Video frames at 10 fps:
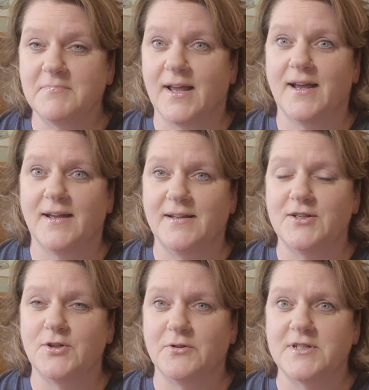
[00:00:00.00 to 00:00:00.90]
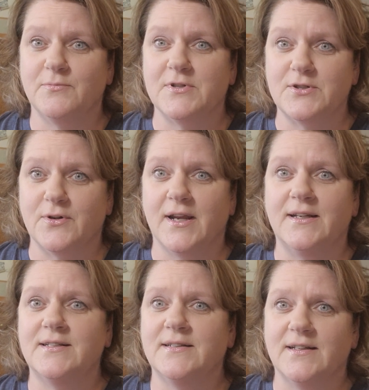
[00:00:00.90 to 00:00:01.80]
I showed some
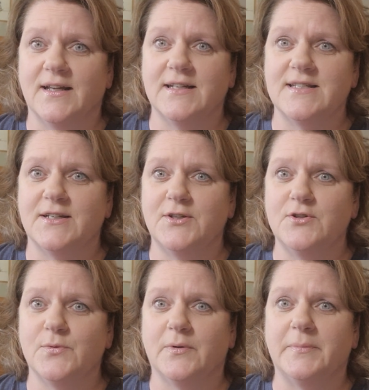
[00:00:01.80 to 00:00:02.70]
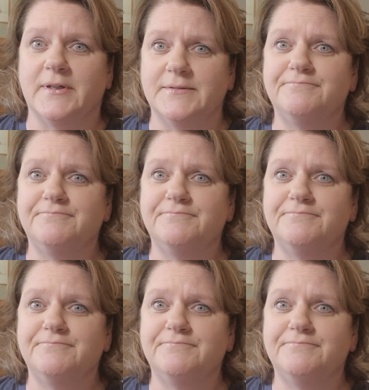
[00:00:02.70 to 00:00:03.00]
restraint. It's unusual, but